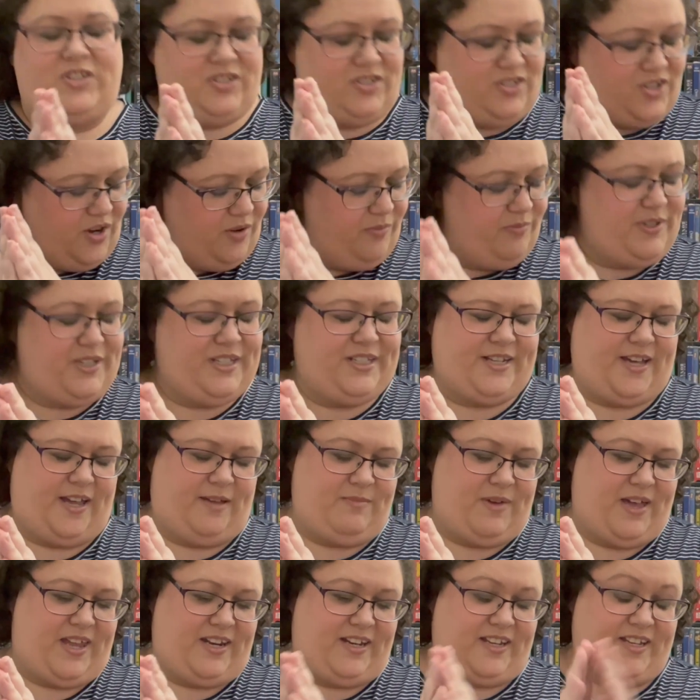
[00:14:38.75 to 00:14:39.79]
don't be
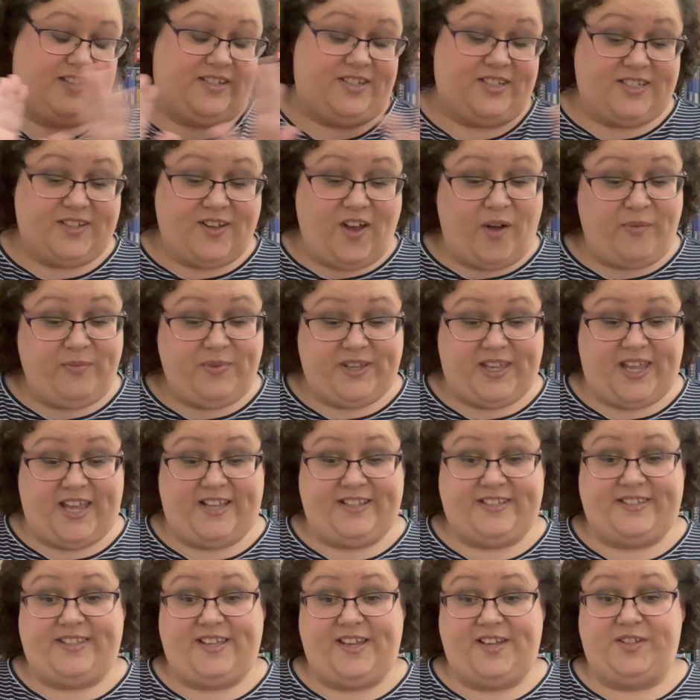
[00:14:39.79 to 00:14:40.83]
diabetic. It just
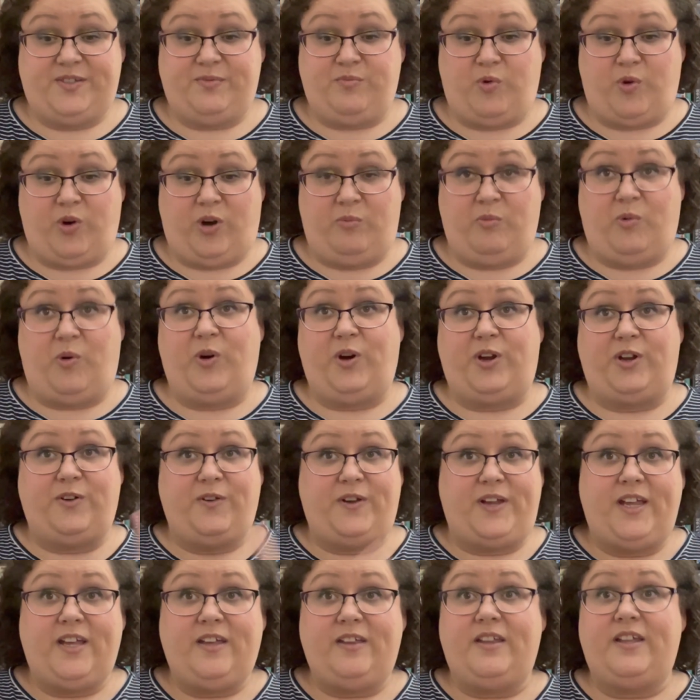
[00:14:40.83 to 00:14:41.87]
complicates things more and more. You're
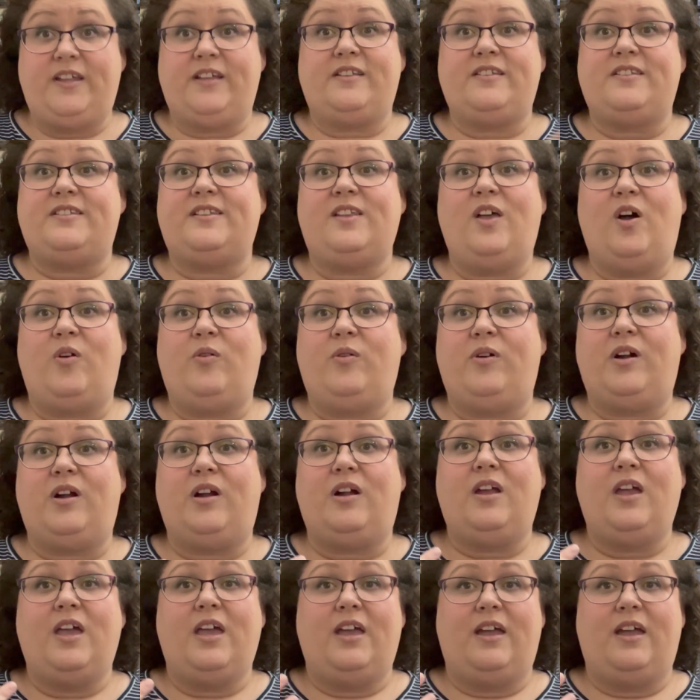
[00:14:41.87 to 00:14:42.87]
healing slower.